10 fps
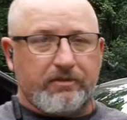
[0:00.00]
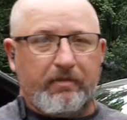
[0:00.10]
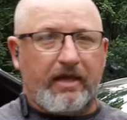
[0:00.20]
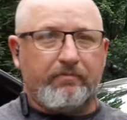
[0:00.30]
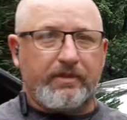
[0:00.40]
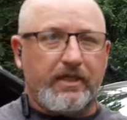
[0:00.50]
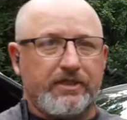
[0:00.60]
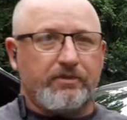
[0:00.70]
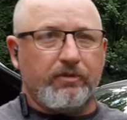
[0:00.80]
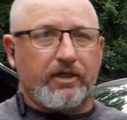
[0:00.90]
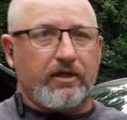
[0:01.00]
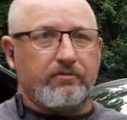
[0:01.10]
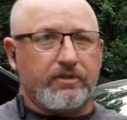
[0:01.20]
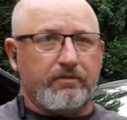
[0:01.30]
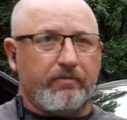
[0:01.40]
mathematician when it
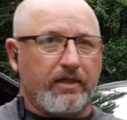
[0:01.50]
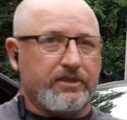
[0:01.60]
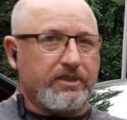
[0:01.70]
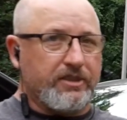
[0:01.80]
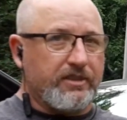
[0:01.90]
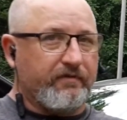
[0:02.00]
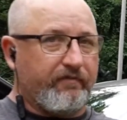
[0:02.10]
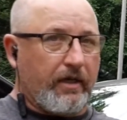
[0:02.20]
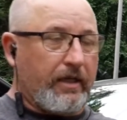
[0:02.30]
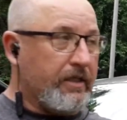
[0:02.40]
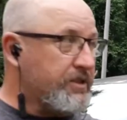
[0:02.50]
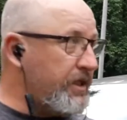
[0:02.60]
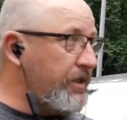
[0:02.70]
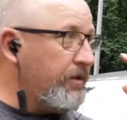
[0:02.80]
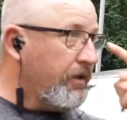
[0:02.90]
comes to the budget. She's the
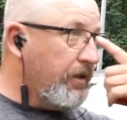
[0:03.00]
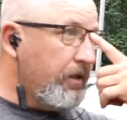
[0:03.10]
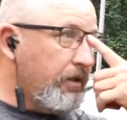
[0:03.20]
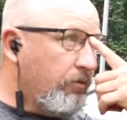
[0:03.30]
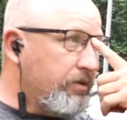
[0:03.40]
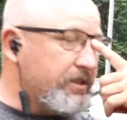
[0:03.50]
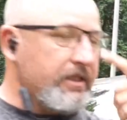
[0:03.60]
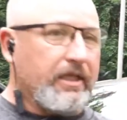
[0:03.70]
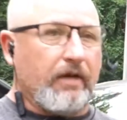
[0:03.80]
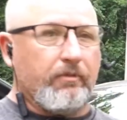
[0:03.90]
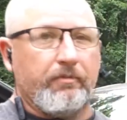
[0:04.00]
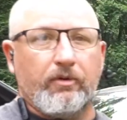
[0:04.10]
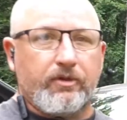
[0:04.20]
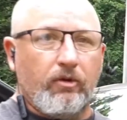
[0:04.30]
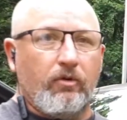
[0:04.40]
financier. We sit down. We
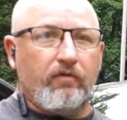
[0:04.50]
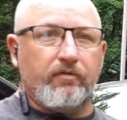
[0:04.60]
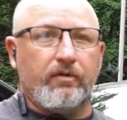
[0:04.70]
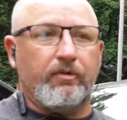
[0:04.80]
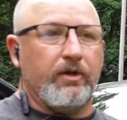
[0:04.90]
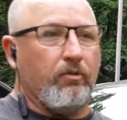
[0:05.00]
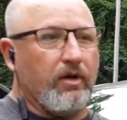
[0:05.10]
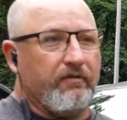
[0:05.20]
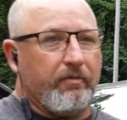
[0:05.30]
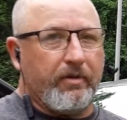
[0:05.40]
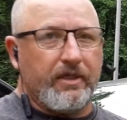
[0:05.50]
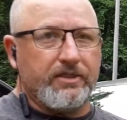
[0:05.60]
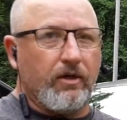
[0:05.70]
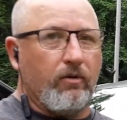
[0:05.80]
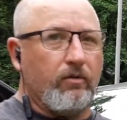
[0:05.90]
both go over it. We know where every penny's
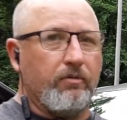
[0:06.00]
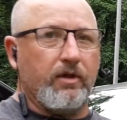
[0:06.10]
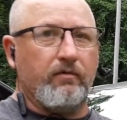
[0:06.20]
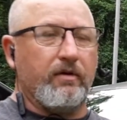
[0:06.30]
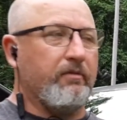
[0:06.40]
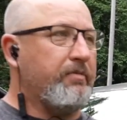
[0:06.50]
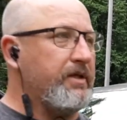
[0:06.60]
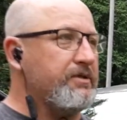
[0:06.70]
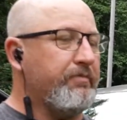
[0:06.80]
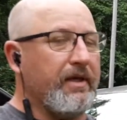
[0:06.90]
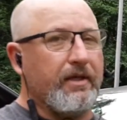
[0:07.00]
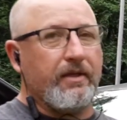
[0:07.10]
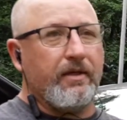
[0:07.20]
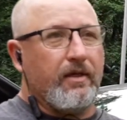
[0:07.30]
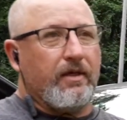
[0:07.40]
going. We know where every penny's
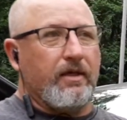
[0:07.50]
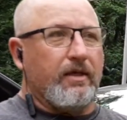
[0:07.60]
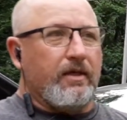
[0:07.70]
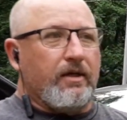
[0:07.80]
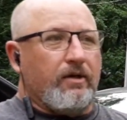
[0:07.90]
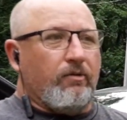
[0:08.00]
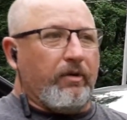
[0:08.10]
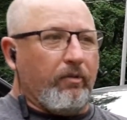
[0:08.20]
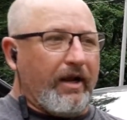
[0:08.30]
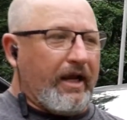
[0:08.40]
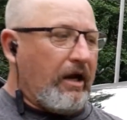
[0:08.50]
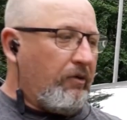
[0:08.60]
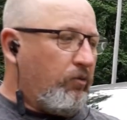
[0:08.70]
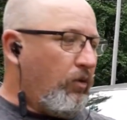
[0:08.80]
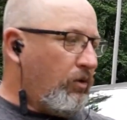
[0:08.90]
been. We weigh our
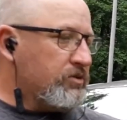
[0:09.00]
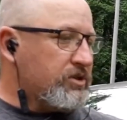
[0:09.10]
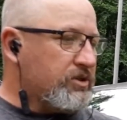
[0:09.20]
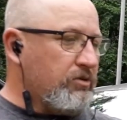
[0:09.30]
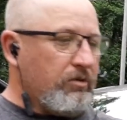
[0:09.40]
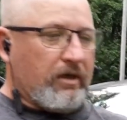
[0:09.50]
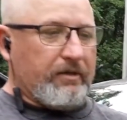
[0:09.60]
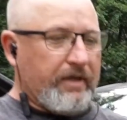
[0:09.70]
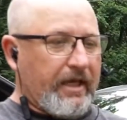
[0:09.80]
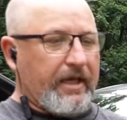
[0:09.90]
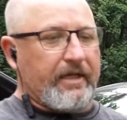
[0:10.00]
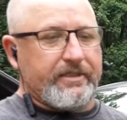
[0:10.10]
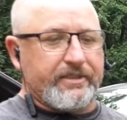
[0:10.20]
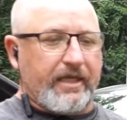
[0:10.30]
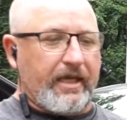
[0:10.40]
wants to our
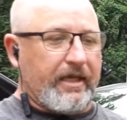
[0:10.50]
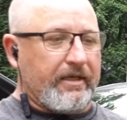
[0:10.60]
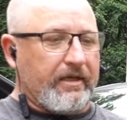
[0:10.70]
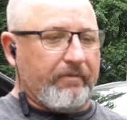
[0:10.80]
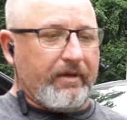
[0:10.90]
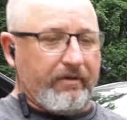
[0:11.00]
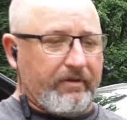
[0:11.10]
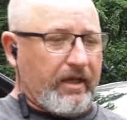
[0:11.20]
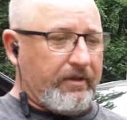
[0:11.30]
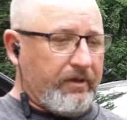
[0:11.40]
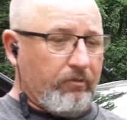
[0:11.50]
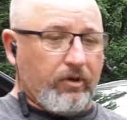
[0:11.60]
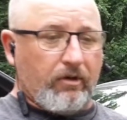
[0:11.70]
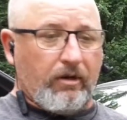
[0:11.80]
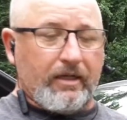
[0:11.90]
needs, and I mean, every now and then we'll
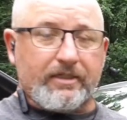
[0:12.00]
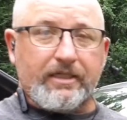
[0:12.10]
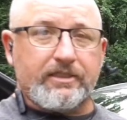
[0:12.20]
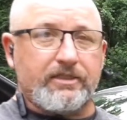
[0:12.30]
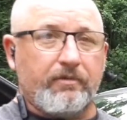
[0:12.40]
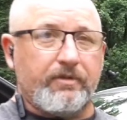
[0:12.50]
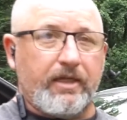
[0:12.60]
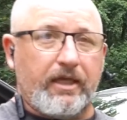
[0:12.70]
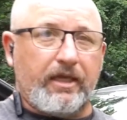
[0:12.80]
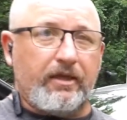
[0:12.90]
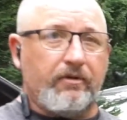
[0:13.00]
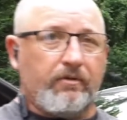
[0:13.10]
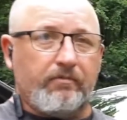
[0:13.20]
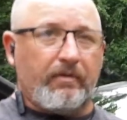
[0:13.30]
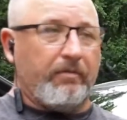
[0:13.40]
go out to get us something to eat,
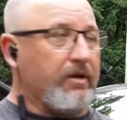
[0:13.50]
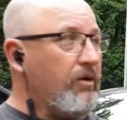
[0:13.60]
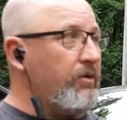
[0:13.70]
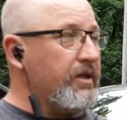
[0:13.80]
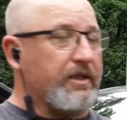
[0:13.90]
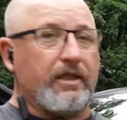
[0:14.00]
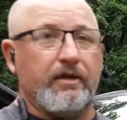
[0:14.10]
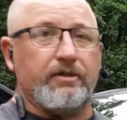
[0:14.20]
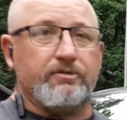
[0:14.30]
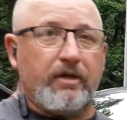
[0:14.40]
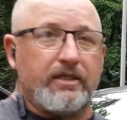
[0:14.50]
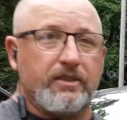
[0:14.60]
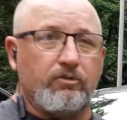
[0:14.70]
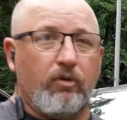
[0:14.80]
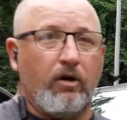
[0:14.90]
or maybe go hit the clearance racks
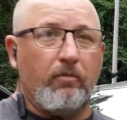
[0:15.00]
at the Walmart.